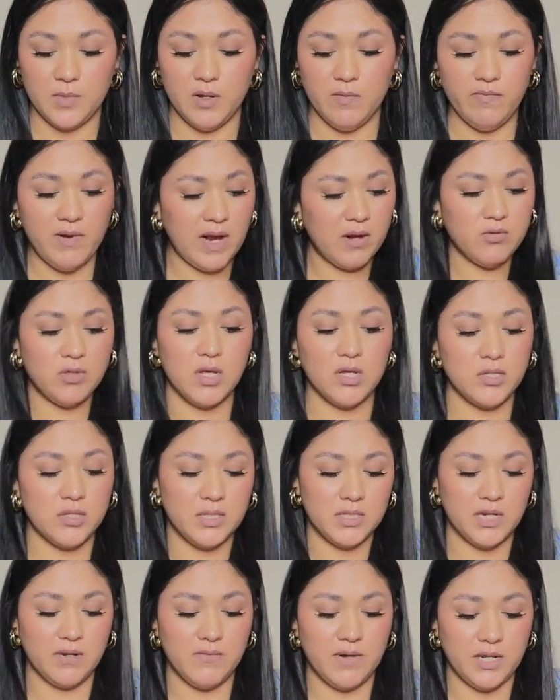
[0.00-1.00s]
flautas
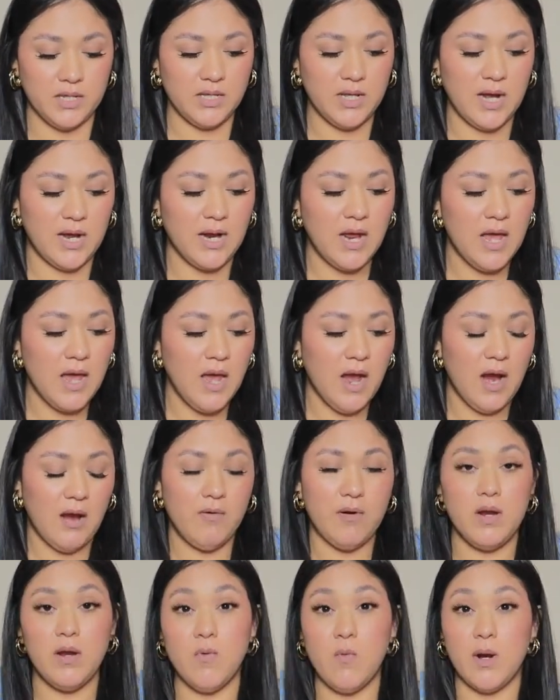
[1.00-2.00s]
and stuff like that. I
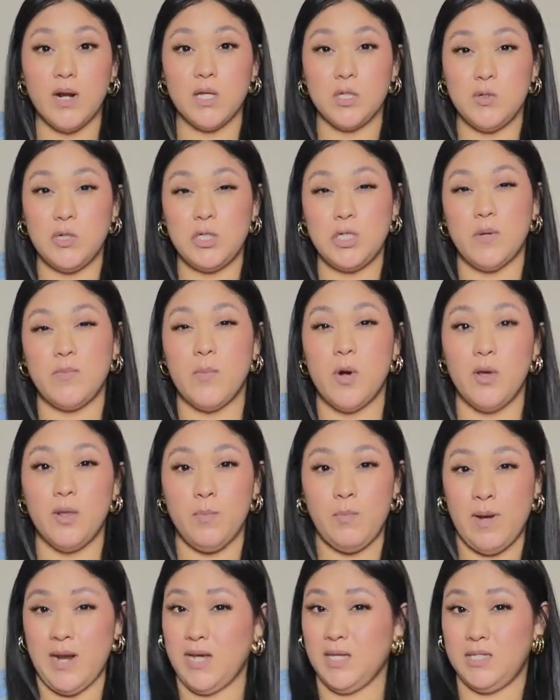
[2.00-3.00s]
really wanna switch up all
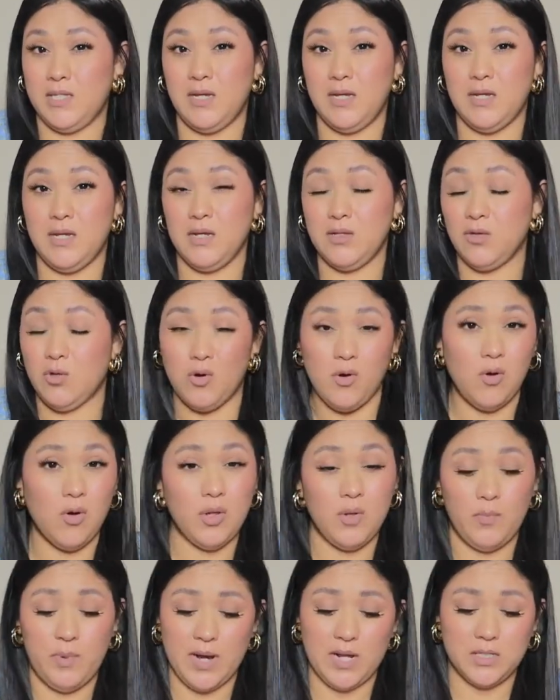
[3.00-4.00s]
the plastic, throw
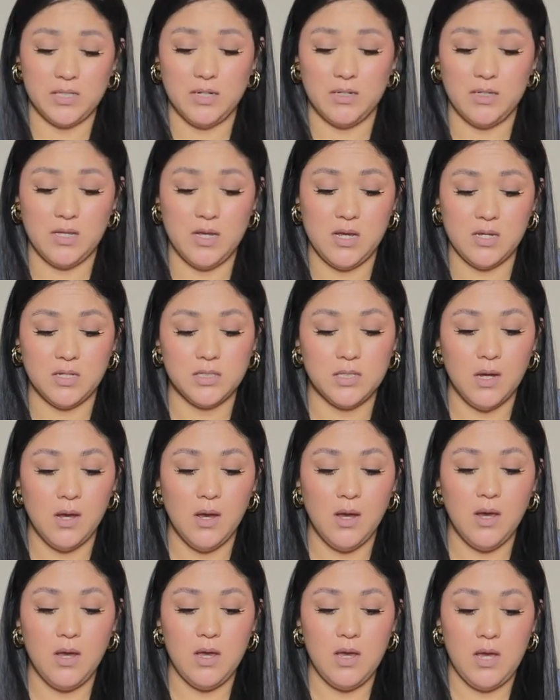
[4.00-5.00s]
all the plastic things
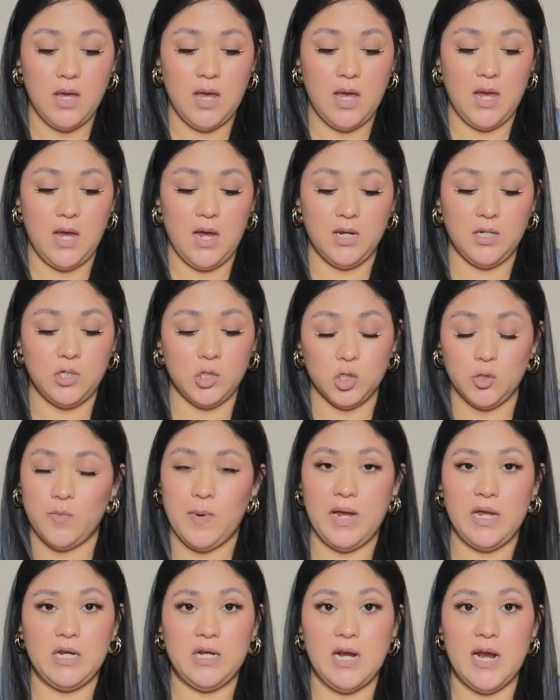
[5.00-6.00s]
and just
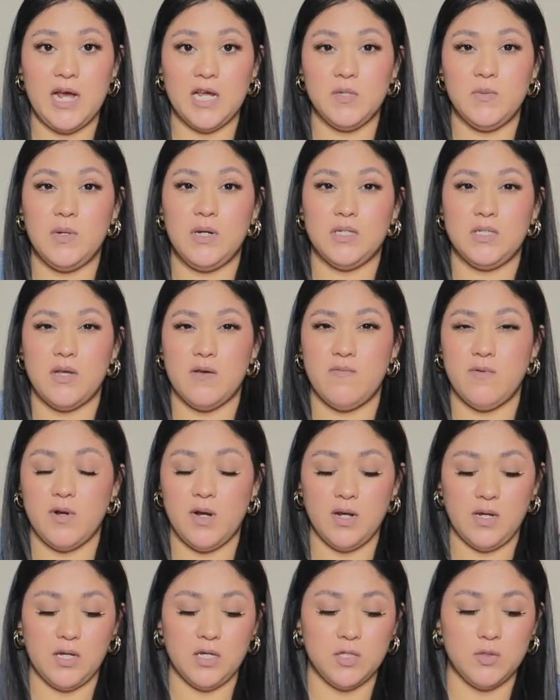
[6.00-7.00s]
buy glass, because I feel
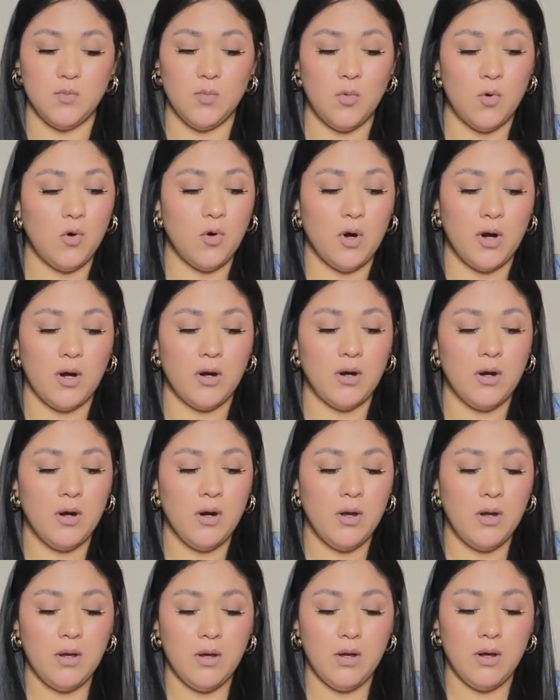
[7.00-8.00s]
like it's more,
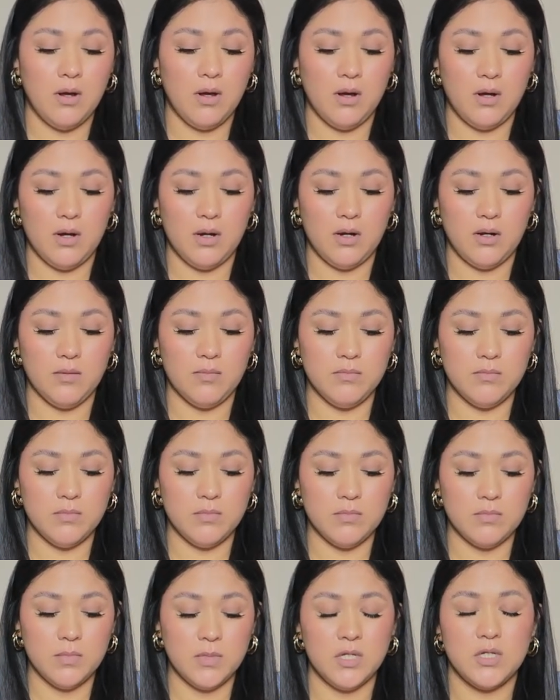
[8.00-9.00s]

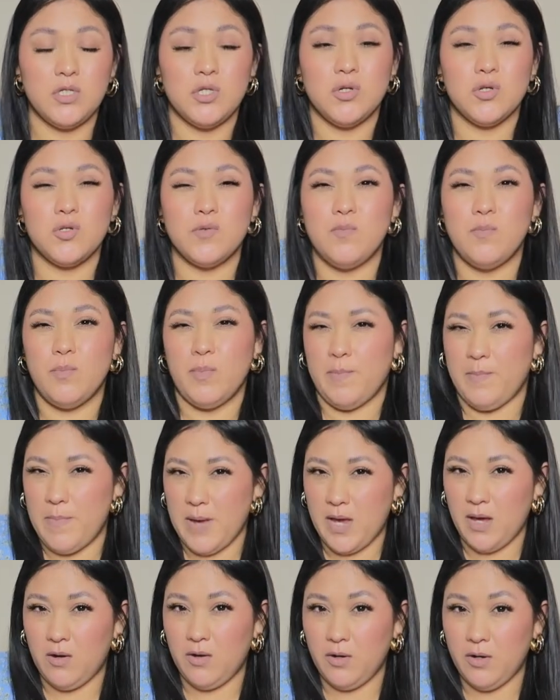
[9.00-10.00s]
it's just
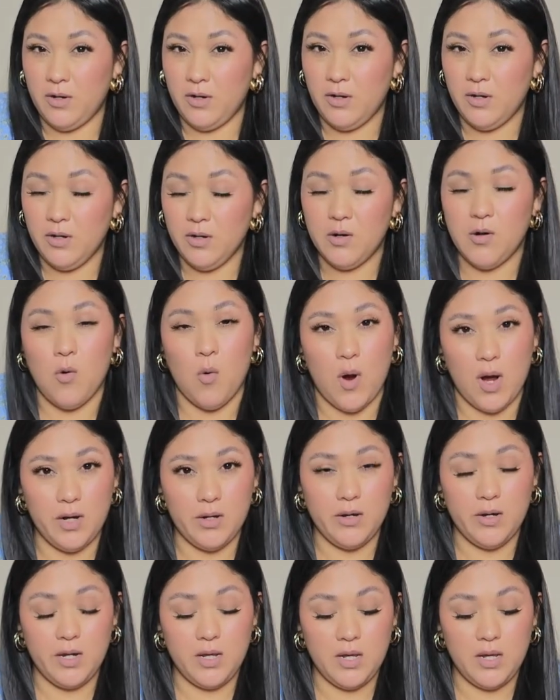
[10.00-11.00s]
better
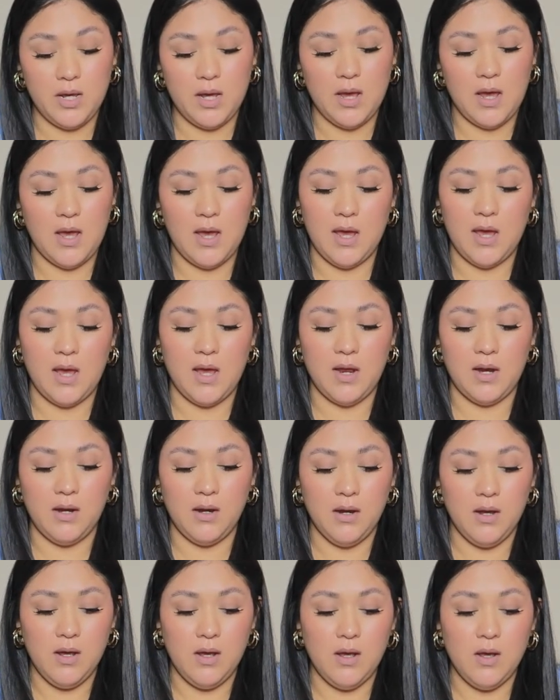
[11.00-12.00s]
quality.
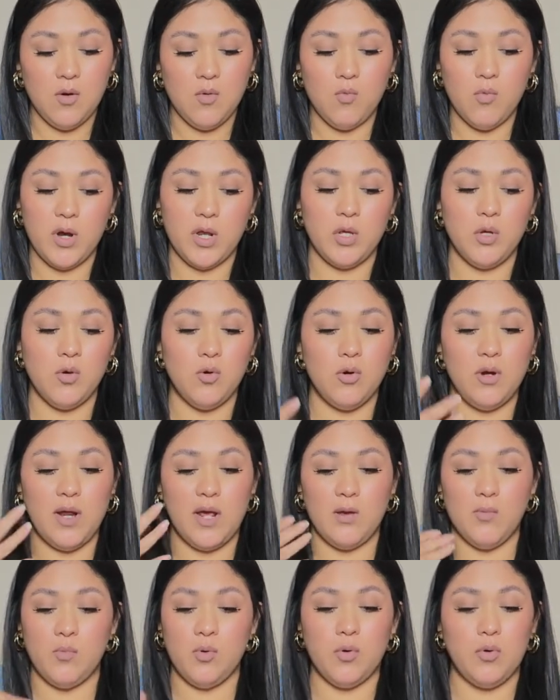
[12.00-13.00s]
And when you
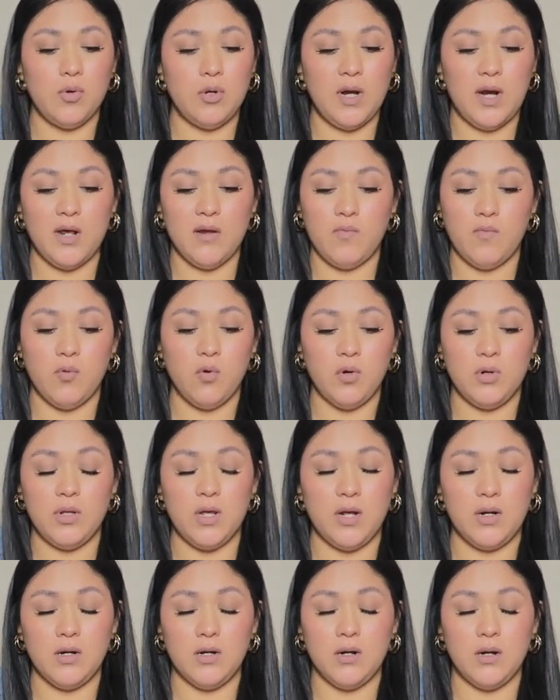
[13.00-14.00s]
like put like food
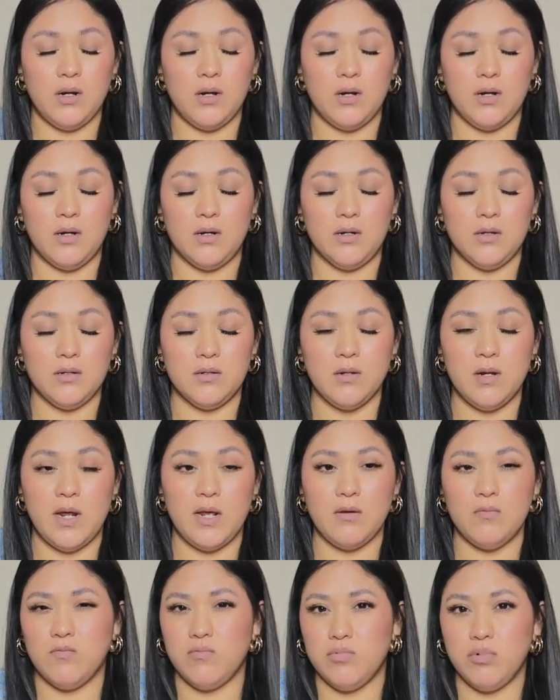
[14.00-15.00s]
that
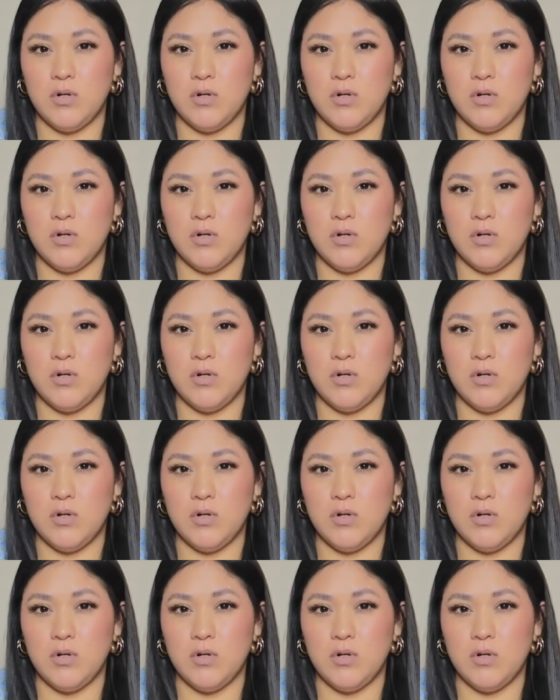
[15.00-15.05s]
like